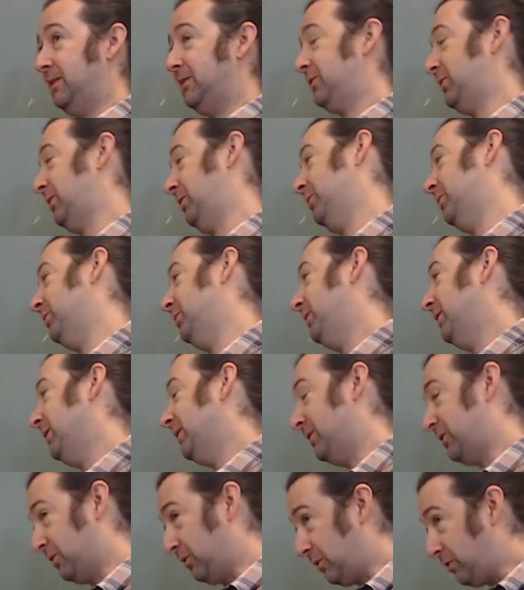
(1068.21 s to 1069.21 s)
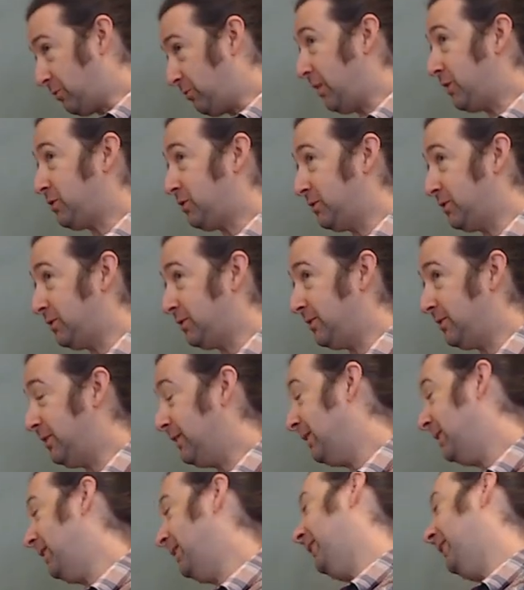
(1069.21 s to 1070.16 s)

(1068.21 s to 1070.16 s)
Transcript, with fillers: So it's a good question.